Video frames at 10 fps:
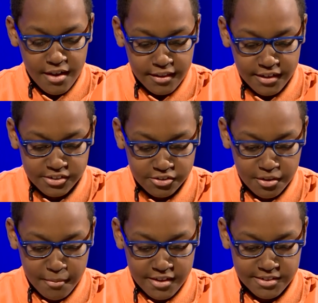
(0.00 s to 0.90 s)
Let's
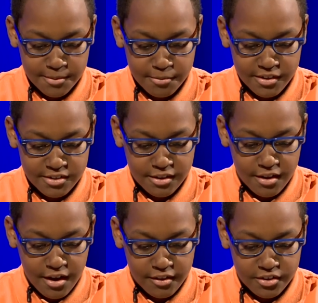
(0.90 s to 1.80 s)
join my siblings and
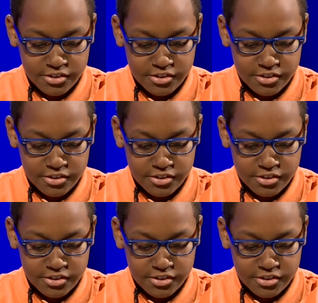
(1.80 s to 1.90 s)
the other